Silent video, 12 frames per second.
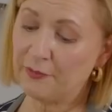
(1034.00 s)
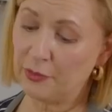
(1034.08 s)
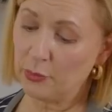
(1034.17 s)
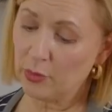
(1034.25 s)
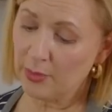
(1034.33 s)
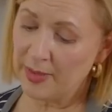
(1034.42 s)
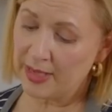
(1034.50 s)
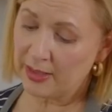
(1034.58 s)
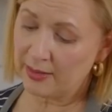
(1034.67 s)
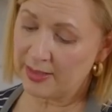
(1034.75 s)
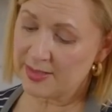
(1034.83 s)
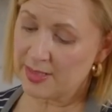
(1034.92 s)
you are
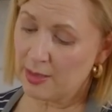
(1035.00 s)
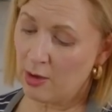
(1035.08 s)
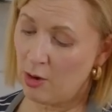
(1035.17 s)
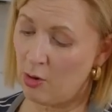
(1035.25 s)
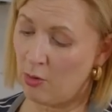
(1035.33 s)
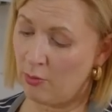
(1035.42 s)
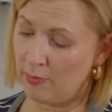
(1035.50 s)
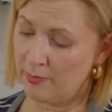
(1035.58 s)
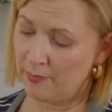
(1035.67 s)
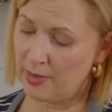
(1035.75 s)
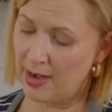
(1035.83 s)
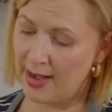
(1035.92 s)
making this at
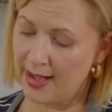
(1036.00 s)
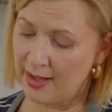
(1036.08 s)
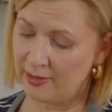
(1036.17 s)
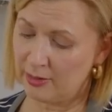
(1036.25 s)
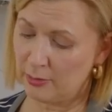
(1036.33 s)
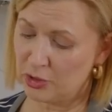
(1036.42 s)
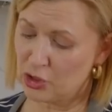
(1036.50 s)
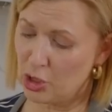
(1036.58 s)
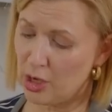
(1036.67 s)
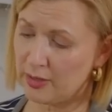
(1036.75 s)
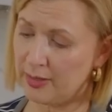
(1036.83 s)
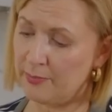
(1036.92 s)
home, I had the
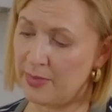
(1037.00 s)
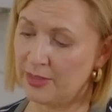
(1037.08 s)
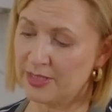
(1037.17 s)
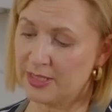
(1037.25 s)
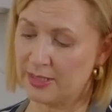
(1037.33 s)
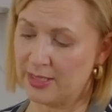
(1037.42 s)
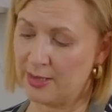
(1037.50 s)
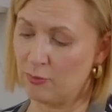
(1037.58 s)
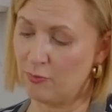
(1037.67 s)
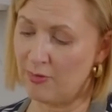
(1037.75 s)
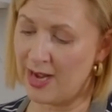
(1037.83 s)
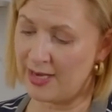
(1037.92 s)
chocolate melted
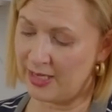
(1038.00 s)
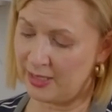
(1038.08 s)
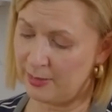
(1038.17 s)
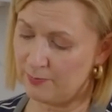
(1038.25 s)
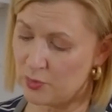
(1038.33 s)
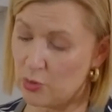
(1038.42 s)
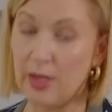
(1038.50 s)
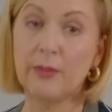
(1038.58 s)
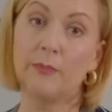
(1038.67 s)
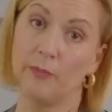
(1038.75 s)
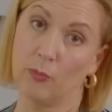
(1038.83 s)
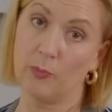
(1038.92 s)
and ready, so I
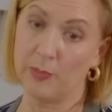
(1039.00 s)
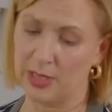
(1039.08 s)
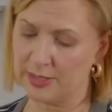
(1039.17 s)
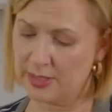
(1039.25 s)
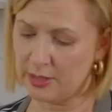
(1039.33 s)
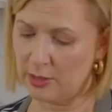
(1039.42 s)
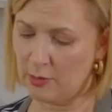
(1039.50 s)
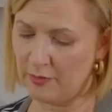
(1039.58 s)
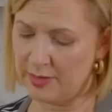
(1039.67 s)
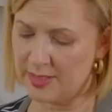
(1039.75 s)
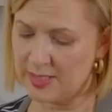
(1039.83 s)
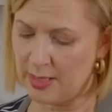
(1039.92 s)
melted it
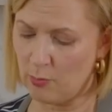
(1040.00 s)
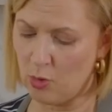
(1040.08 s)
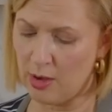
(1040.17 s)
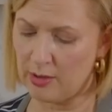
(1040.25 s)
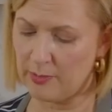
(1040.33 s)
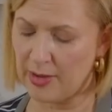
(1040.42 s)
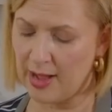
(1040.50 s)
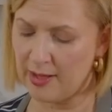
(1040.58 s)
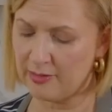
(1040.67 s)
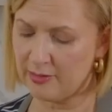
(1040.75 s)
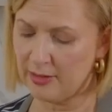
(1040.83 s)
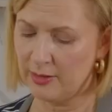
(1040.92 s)
over the same water
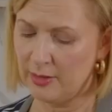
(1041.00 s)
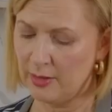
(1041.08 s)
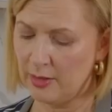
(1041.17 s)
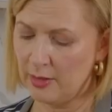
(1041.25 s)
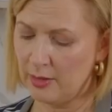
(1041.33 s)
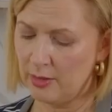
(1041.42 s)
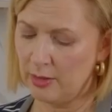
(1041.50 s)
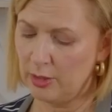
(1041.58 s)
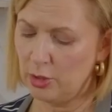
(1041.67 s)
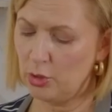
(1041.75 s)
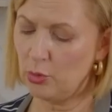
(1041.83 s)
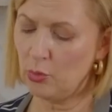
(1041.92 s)
bath.
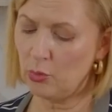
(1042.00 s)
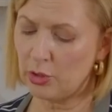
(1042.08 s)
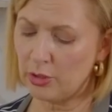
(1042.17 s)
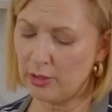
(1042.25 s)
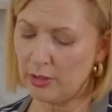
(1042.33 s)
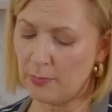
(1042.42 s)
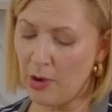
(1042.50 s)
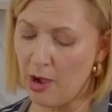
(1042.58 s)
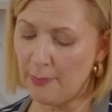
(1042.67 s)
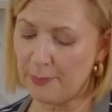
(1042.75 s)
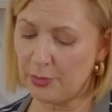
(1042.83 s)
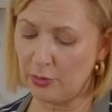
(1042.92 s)
You could
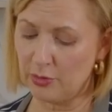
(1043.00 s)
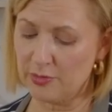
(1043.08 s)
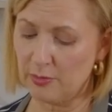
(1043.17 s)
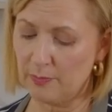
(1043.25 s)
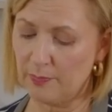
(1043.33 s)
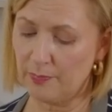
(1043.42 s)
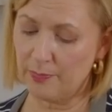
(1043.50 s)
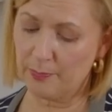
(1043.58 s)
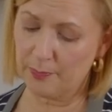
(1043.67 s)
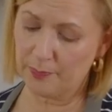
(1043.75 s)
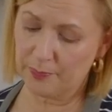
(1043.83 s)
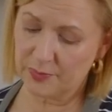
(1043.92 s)
pop your
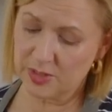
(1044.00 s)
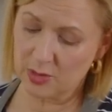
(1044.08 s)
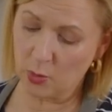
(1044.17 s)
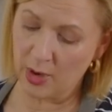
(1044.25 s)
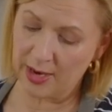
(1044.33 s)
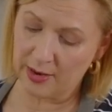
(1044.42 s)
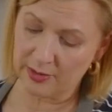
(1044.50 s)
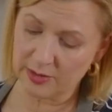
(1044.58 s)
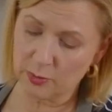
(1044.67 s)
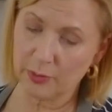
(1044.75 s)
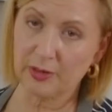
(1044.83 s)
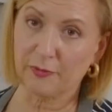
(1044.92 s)

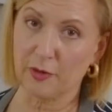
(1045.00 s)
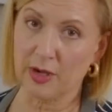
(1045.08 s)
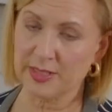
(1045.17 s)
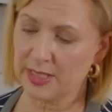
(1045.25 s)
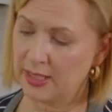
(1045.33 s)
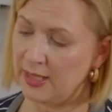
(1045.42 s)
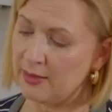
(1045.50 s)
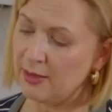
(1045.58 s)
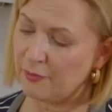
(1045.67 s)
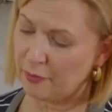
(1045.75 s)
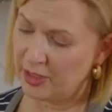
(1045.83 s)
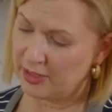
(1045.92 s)
squares with the frosting in
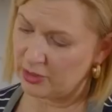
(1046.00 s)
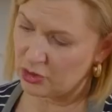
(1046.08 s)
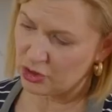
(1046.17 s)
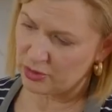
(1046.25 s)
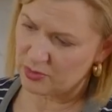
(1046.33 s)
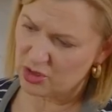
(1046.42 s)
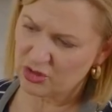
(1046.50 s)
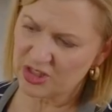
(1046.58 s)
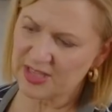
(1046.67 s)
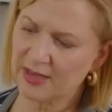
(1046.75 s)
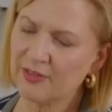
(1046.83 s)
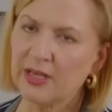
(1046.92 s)
the fridge. So
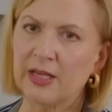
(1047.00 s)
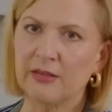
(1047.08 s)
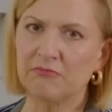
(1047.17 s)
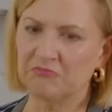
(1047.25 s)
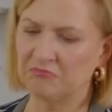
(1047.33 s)
just giving it